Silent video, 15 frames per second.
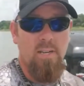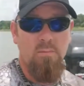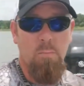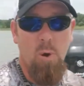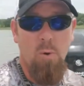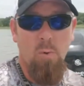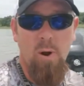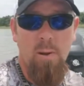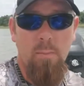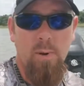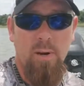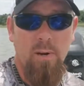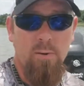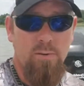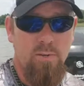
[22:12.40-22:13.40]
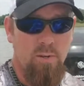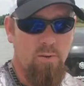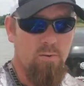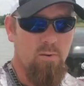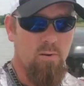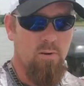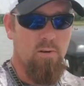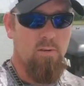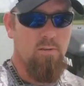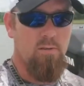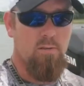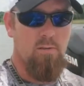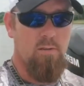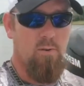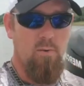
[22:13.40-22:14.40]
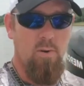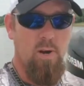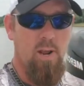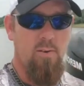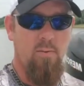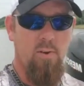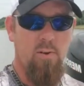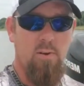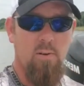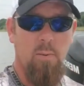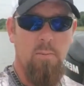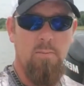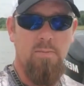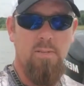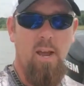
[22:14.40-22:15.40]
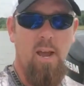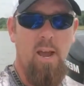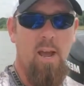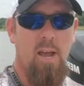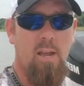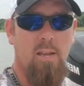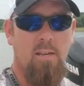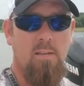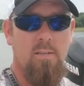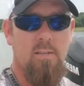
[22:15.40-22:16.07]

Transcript: next boat ramp I go to or do whatever. Come up and say hi.